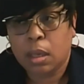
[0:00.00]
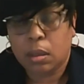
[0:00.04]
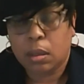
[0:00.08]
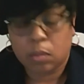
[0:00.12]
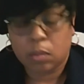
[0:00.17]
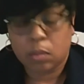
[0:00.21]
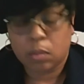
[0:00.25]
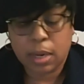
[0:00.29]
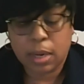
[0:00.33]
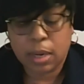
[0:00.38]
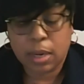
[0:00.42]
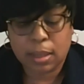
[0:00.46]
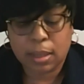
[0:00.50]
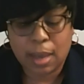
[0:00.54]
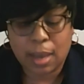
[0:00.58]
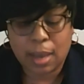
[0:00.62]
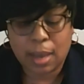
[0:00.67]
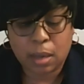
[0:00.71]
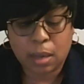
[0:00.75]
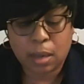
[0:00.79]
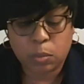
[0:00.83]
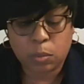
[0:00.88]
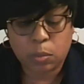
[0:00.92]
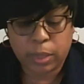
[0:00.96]
Right
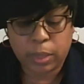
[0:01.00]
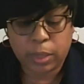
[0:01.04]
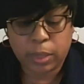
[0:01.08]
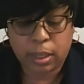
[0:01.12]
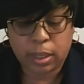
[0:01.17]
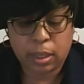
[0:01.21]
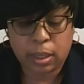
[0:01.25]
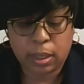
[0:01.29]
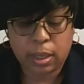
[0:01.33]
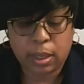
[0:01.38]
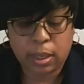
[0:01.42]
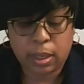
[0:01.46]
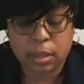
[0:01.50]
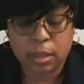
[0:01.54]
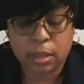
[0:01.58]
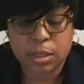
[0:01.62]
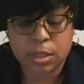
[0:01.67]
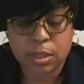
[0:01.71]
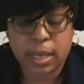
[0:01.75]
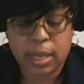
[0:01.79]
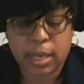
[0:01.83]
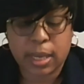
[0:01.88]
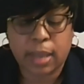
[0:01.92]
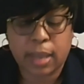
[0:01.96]
now, we
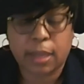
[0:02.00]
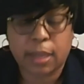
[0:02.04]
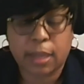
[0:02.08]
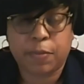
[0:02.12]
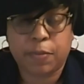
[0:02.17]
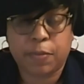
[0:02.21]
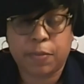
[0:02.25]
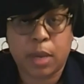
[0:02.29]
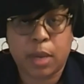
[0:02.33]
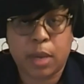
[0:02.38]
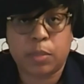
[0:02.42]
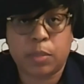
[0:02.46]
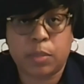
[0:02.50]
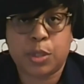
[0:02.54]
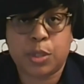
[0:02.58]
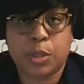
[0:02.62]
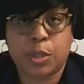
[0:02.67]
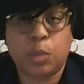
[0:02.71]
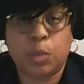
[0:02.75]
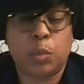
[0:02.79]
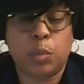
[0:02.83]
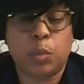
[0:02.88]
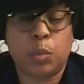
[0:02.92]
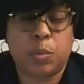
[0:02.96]
understand that families
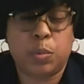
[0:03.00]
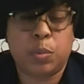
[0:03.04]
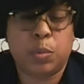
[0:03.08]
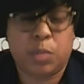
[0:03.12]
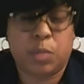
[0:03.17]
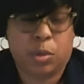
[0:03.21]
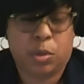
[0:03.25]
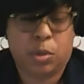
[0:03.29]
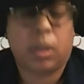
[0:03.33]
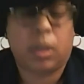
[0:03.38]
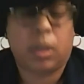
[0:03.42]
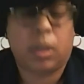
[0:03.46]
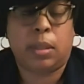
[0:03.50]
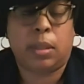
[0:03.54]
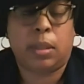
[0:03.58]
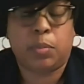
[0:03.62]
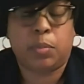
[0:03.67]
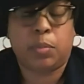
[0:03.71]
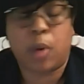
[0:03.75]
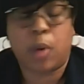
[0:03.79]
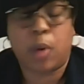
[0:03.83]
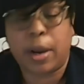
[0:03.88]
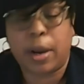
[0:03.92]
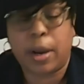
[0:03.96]
who were struggling
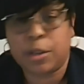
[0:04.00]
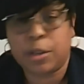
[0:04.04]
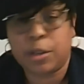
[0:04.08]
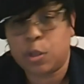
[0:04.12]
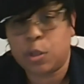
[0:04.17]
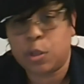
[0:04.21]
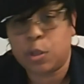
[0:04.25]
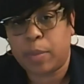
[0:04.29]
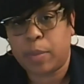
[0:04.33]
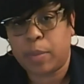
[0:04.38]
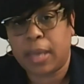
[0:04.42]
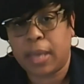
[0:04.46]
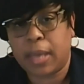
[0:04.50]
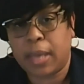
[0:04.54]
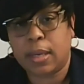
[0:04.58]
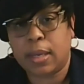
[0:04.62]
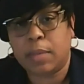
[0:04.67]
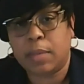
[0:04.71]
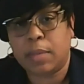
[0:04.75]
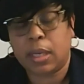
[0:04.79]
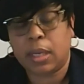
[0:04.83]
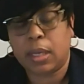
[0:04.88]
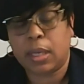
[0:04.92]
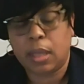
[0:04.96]
prior to the
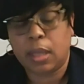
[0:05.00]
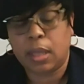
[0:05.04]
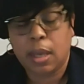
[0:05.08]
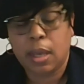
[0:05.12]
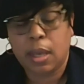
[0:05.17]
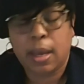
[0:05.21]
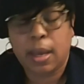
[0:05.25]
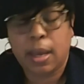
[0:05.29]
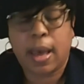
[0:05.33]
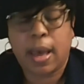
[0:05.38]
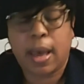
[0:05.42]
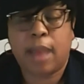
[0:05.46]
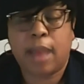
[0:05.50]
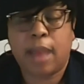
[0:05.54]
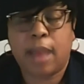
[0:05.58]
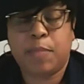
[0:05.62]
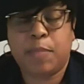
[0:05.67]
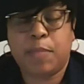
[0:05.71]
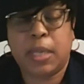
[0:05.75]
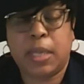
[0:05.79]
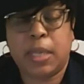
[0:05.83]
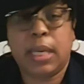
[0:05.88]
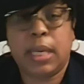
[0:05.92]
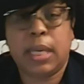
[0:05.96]
pandemic have
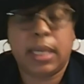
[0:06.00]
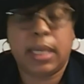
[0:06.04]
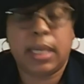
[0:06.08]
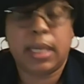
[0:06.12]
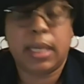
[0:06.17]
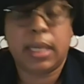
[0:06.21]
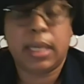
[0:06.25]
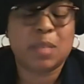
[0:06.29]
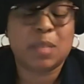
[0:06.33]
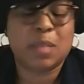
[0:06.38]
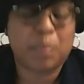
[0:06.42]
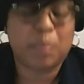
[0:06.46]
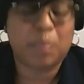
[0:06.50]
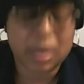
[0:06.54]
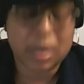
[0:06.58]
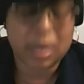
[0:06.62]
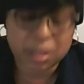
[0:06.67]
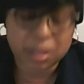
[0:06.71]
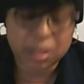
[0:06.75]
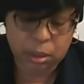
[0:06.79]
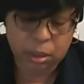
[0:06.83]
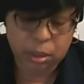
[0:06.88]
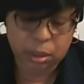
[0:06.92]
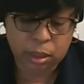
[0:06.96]
been hit
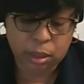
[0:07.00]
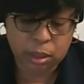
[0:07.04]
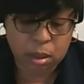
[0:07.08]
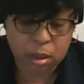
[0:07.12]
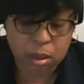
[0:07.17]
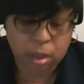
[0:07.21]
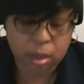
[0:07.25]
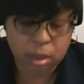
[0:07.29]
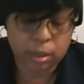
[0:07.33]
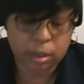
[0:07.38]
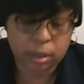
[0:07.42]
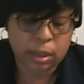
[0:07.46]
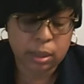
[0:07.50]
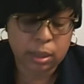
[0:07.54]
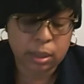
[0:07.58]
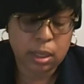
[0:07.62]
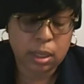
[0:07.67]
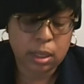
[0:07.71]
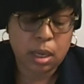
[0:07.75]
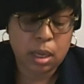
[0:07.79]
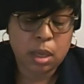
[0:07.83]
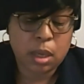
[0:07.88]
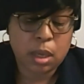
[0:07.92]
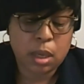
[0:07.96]
especially hard.
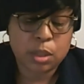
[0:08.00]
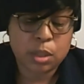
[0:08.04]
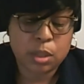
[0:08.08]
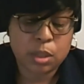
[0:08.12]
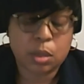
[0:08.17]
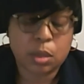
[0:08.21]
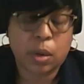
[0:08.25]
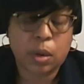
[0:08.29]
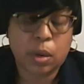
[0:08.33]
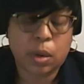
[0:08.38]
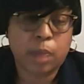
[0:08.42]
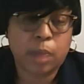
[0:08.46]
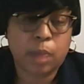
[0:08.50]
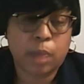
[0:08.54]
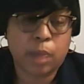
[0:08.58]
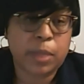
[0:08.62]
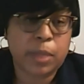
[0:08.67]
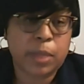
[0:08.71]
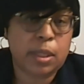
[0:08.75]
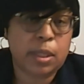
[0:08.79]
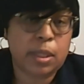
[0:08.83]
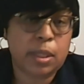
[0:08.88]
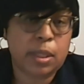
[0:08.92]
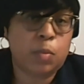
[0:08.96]
So
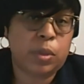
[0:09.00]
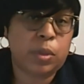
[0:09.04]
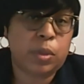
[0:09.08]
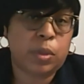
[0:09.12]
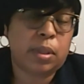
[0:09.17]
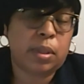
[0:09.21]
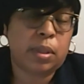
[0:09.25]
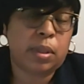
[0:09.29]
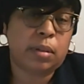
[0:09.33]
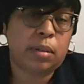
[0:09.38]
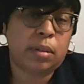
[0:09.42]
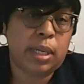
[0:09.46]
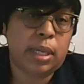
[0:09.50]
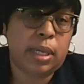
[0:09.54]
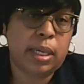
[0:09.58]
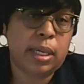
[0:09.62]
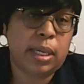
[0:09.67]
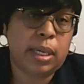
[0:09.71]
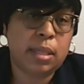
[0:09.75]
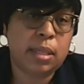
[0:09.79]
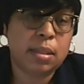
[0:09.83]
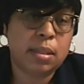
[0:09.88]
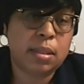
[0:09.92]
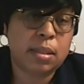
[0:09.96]
helping them with their
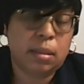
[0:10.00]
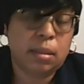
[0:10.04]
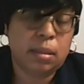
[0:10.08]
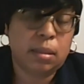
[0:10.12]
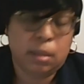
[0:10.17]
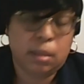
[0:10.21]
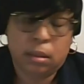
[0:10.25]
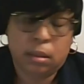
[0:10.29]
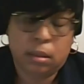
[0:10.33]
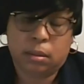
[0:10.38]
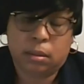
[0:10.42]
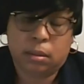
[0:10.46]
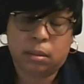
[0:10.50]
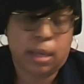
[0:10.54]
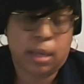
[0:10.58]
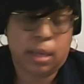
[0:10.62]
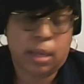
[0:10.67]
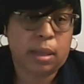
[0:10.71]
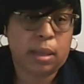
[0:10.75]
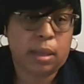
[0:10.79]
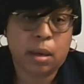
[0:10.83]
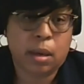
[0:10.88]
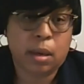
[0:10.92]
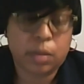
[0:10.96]
needs like
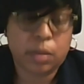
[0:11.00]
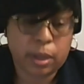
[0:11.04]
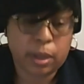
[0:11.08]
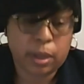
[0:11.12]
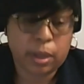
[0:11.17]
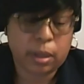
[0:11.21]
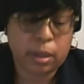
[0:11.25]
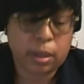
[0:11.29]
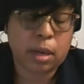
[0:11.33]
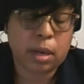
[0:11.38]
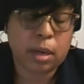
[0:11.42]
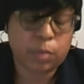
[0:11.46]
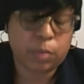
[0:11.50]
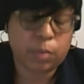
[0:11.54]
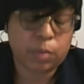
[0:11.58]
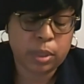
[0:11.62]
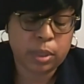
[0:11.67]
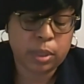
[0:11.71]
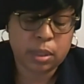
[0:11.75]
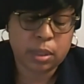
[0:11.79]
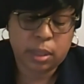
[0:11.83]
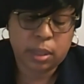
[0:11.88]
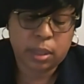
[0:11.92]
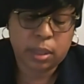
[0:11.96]
healthcare
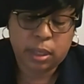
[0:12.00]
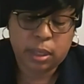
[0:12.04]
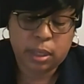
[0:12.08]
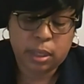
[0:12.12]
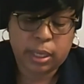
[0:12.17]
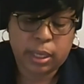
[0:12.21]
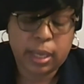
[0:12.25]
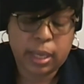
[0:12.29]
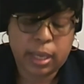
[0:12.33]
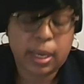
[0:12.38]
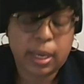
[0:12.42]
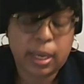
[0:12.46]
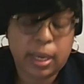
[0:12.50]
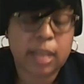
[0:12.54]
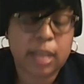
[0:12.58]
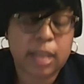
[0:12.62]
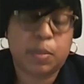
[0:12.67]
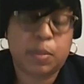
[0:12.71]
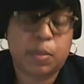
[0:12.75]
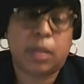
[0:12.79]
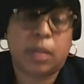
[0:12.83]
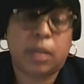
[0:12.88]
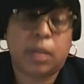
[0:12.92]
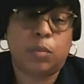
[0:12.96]
coverage has
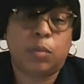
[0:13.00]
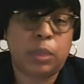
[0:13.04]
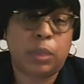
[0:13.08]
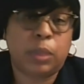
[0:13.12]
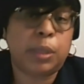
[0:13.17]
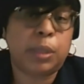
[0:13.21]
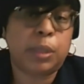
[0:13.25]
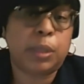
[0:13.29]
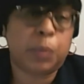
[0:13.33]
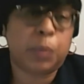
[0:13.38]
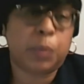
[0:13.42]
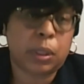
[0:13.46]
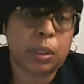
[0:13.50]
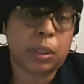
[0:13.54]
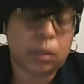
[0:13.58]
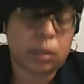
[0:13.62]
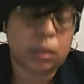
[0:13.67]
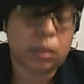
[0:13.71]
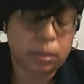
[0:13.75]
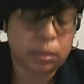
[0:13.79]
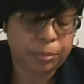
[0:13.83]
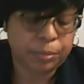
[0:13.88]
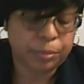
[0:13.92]
become really critical.